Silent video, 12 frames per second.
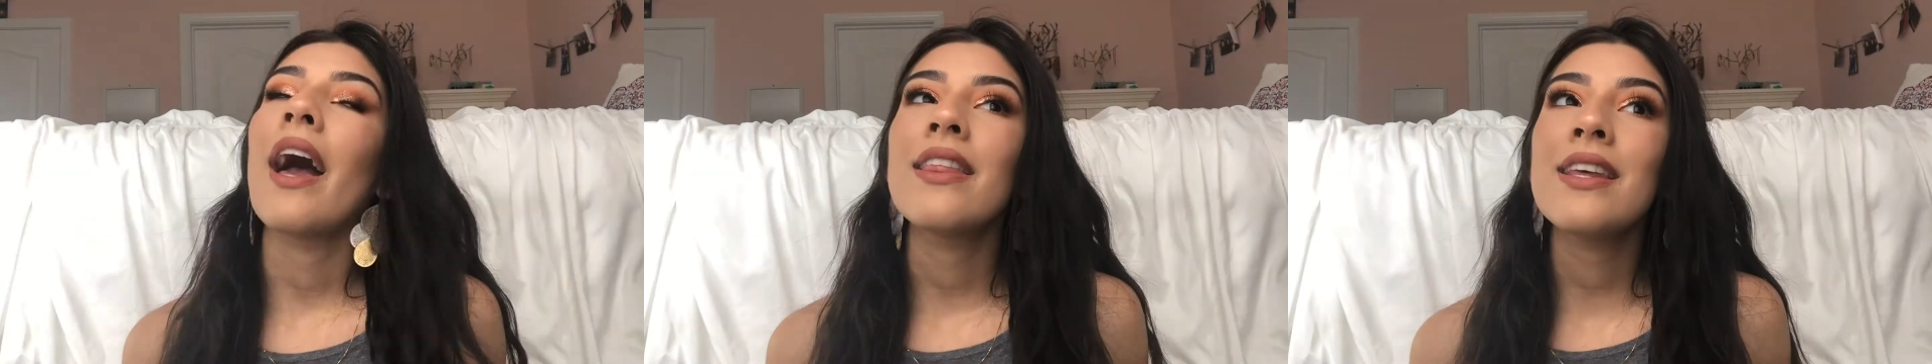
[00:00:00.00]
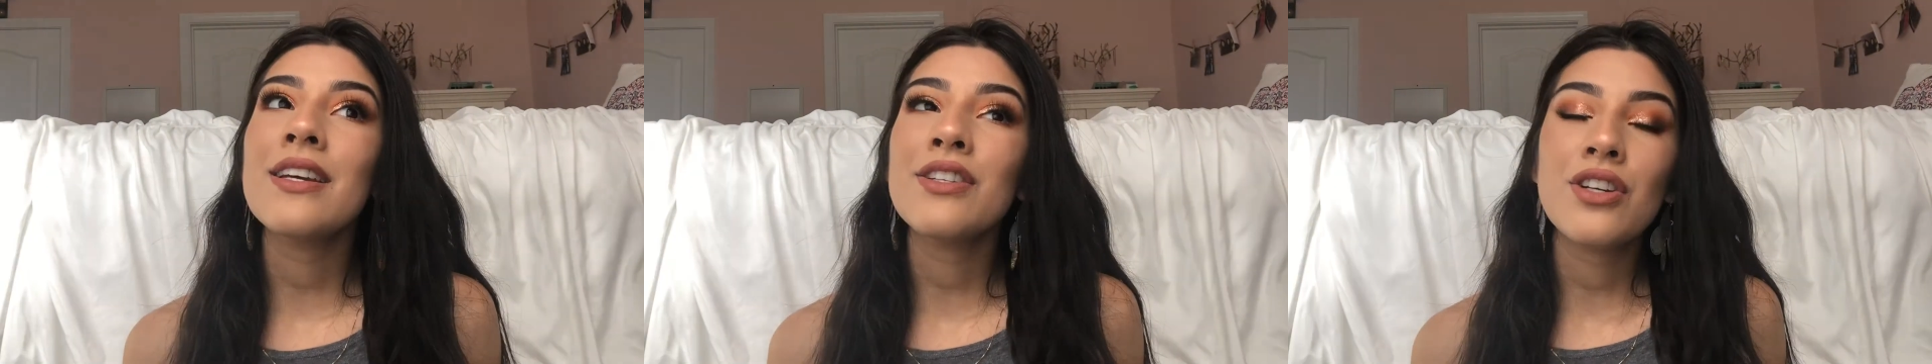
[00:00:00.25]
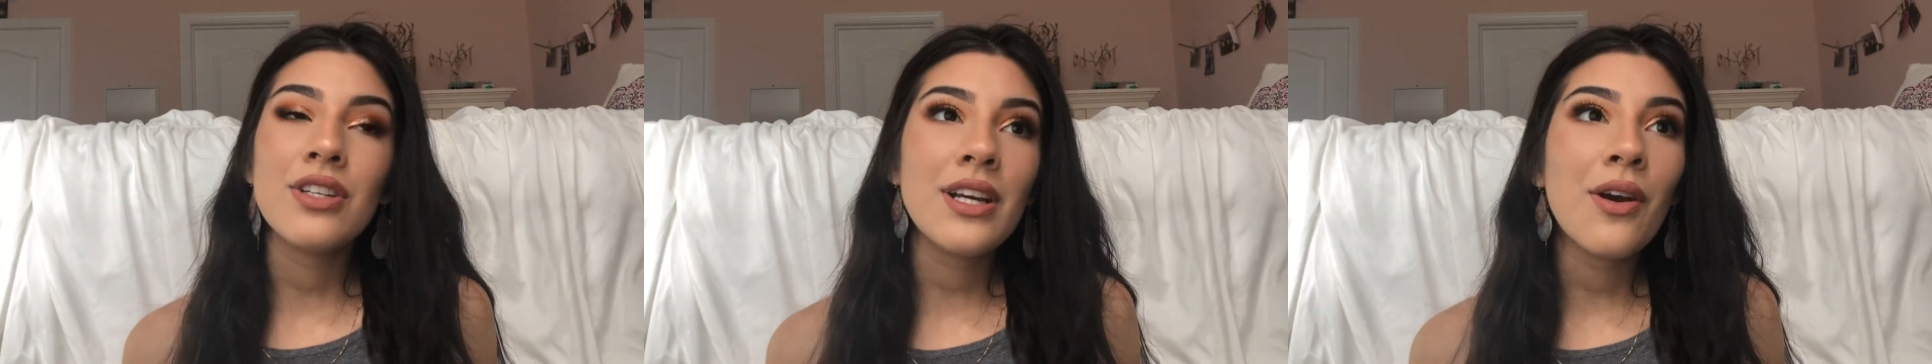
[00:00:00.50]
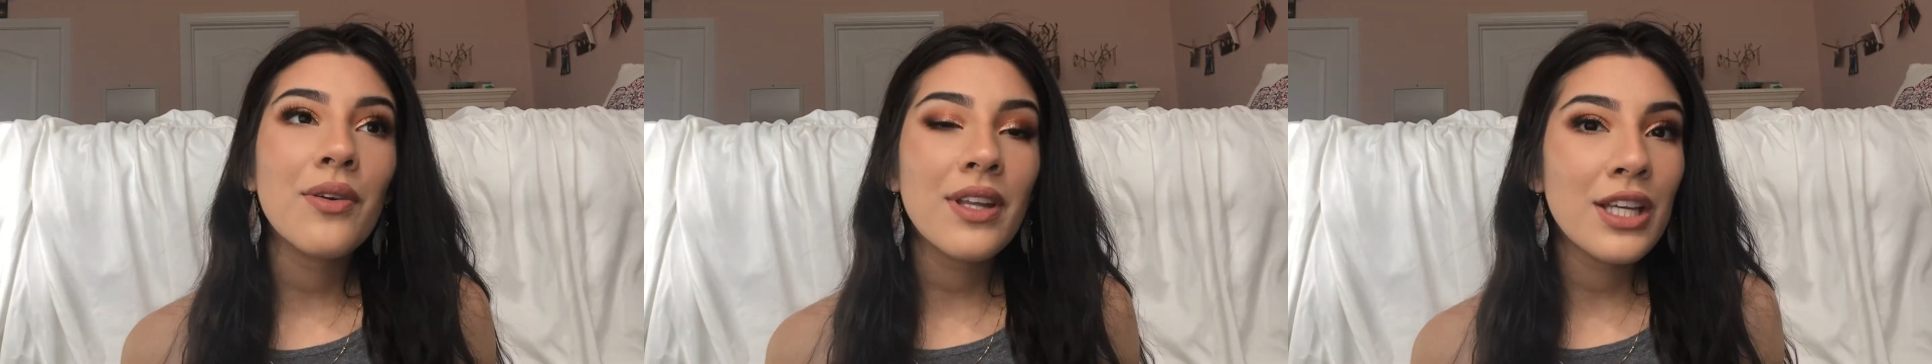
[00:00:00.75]
I think it turned
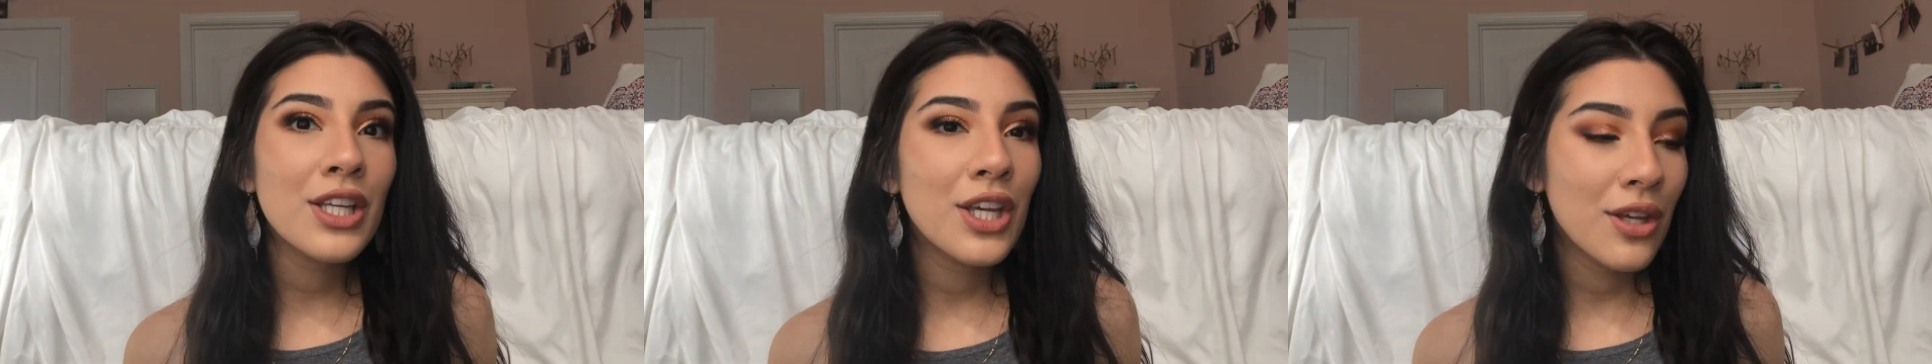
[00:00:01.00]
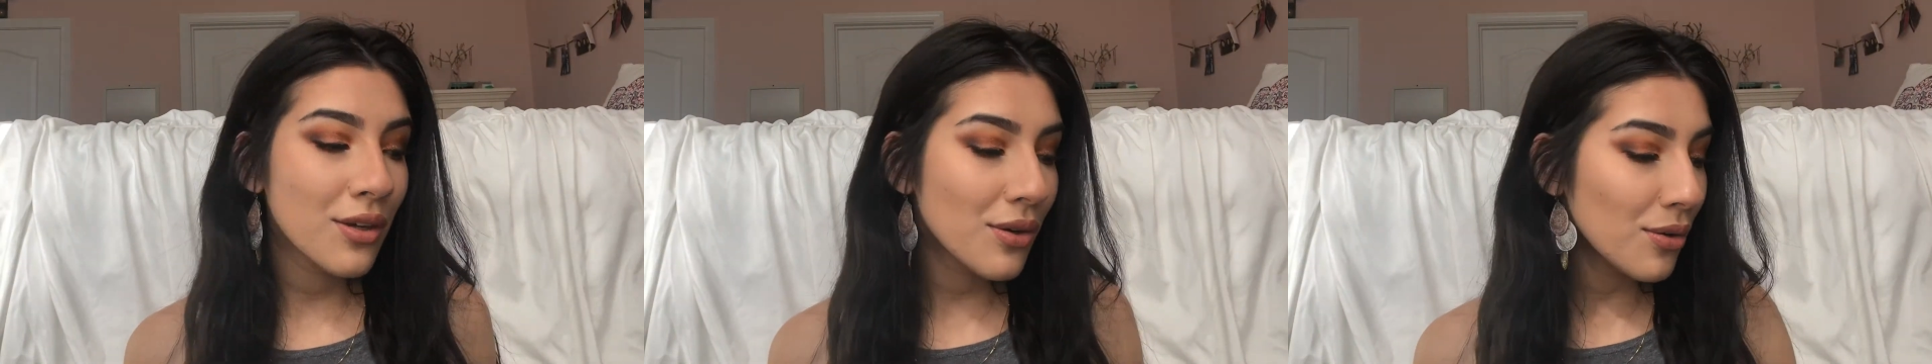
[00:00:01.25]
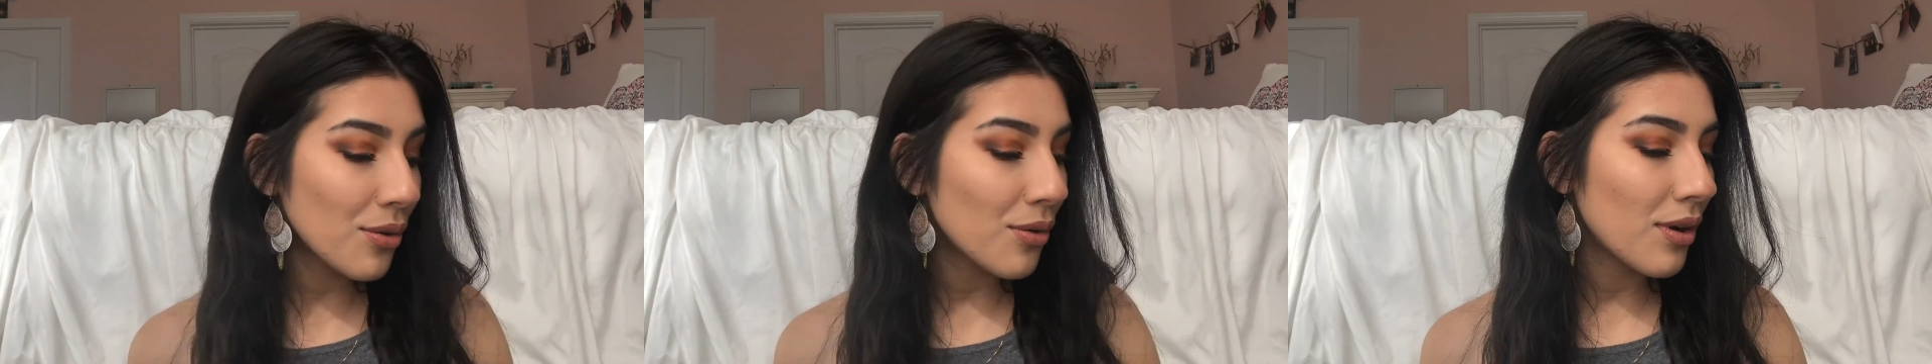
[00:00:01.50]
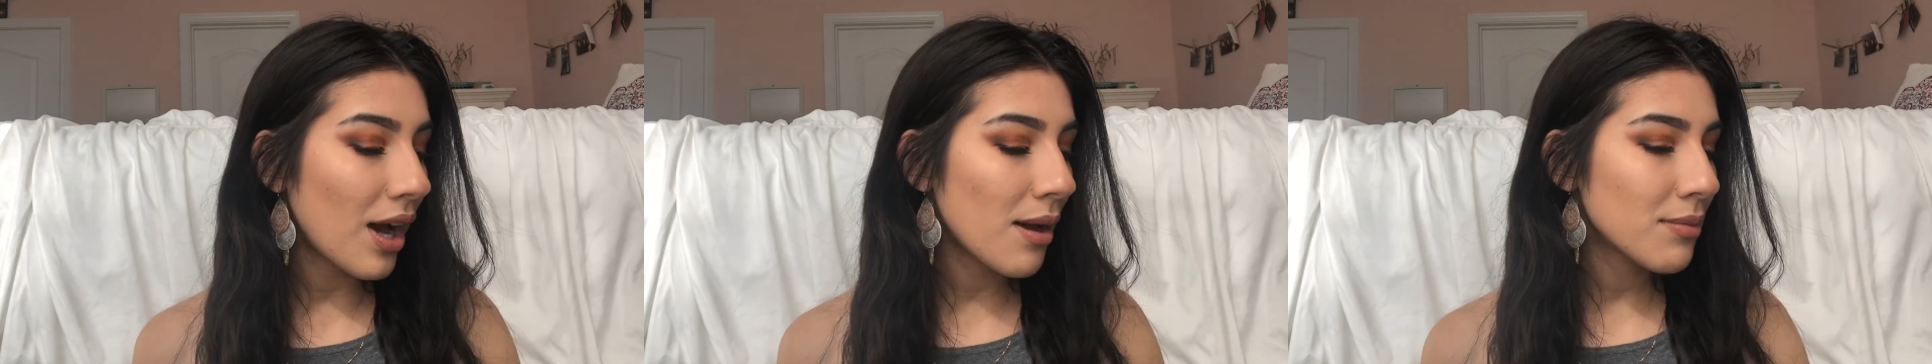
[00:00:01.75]
out really
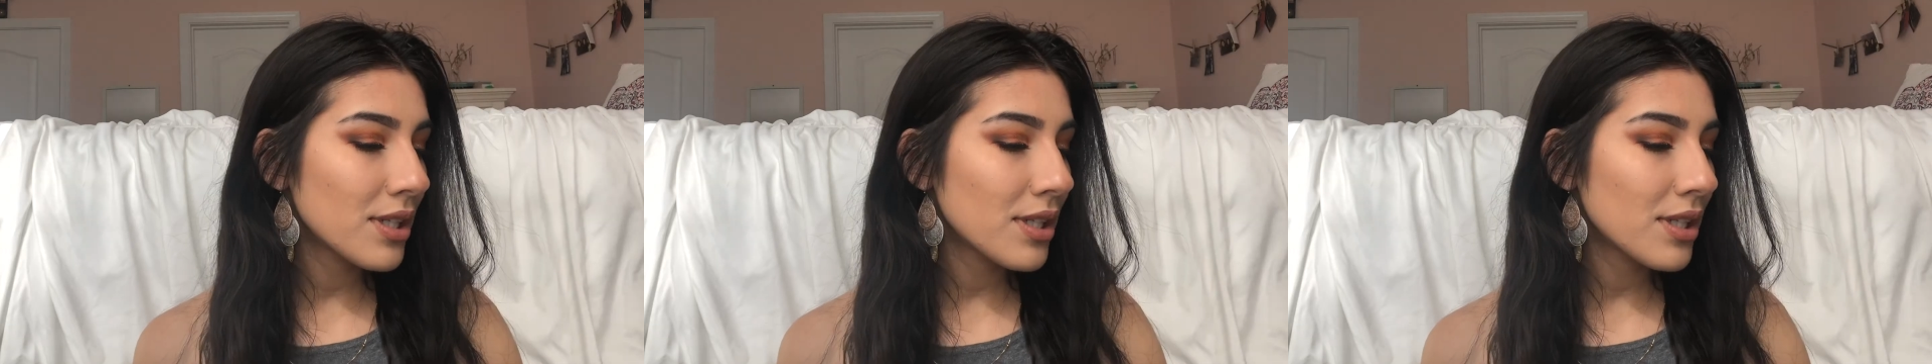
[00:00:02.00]
cute. I'm